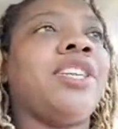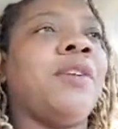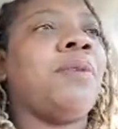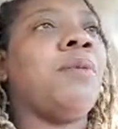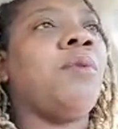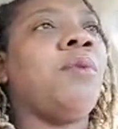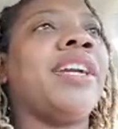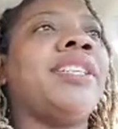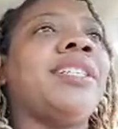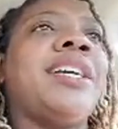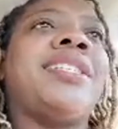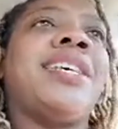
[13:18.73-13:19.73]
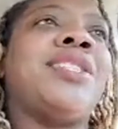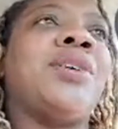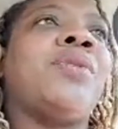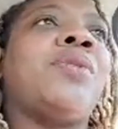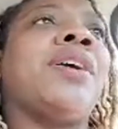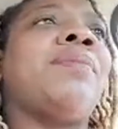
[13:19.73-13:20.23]
JP Morgan Chase has
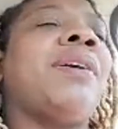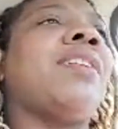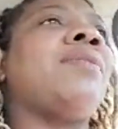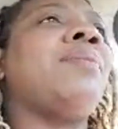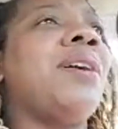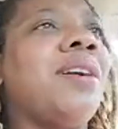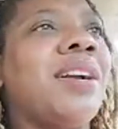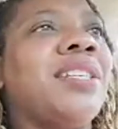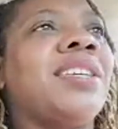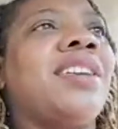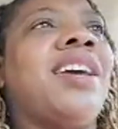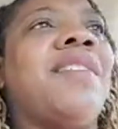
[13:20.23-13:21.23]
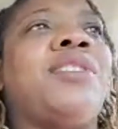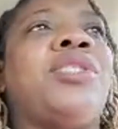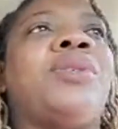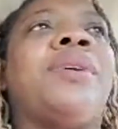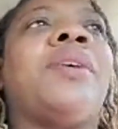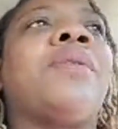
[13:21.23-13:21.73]
a coin. Bank of America is going to have a
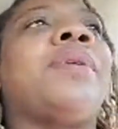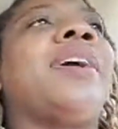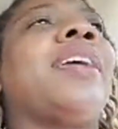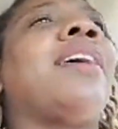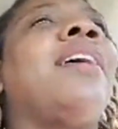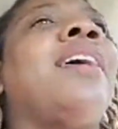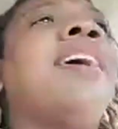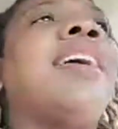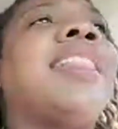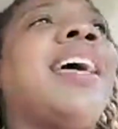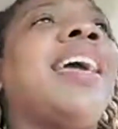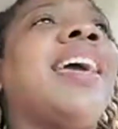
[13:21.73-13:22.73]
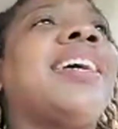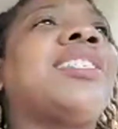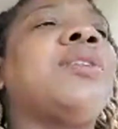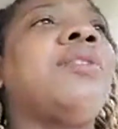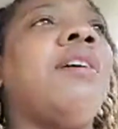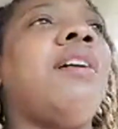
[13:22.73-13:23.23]
coin. Like,
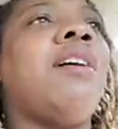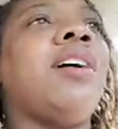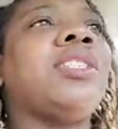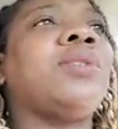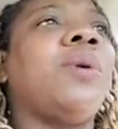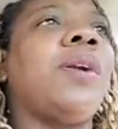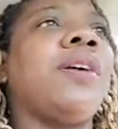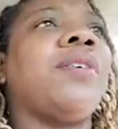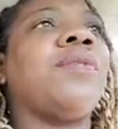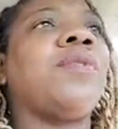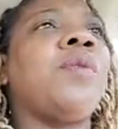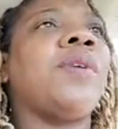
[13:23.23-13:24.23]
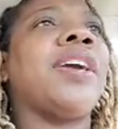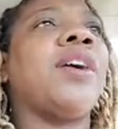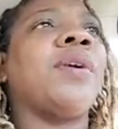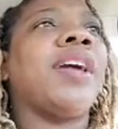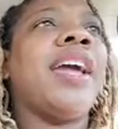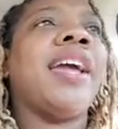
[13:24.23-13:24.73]
so they're all sort of going,
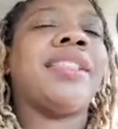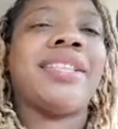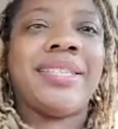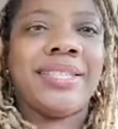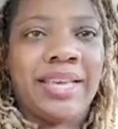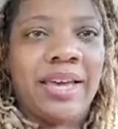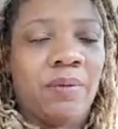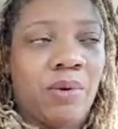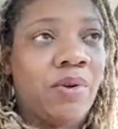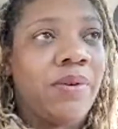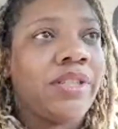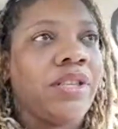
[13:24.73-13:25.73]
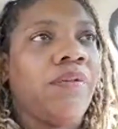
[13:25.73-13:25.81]
okay, this is it. We're going to the